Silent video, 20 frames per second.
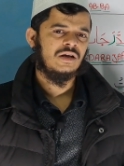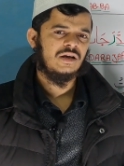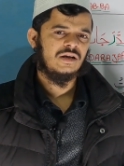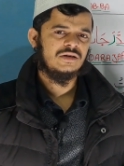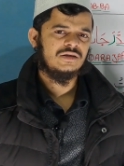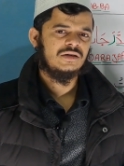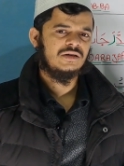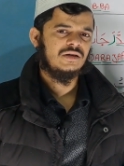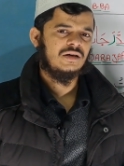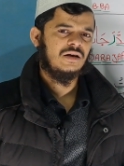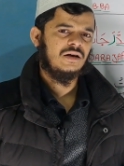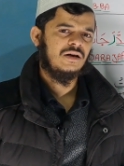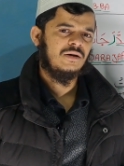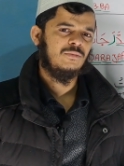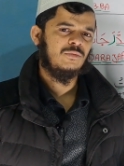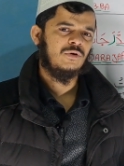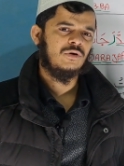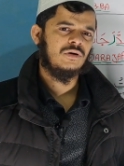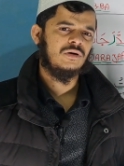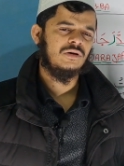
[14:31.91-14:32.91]

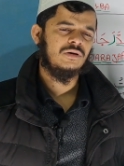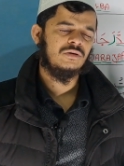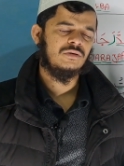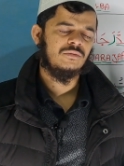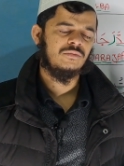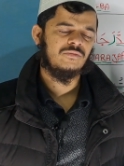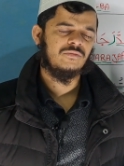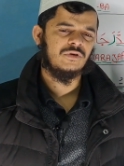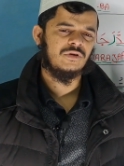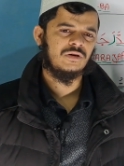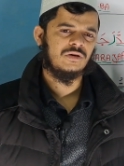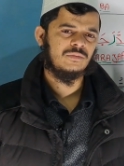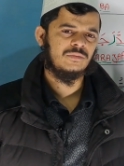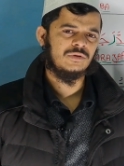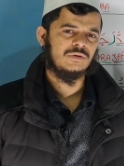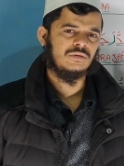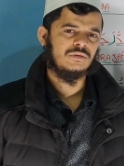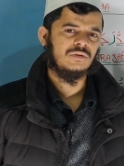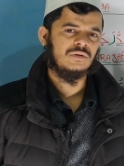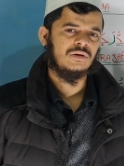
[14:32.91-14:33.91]
Assalamu alaikum wa
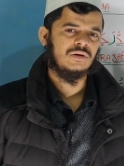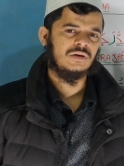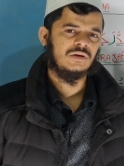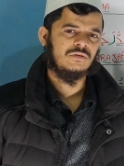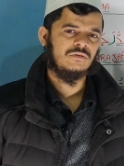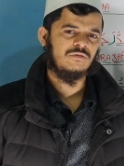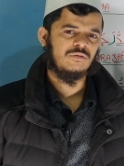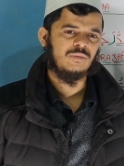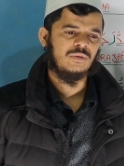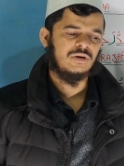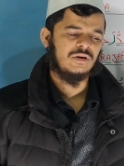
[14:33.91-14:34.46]
rahmatullahi wa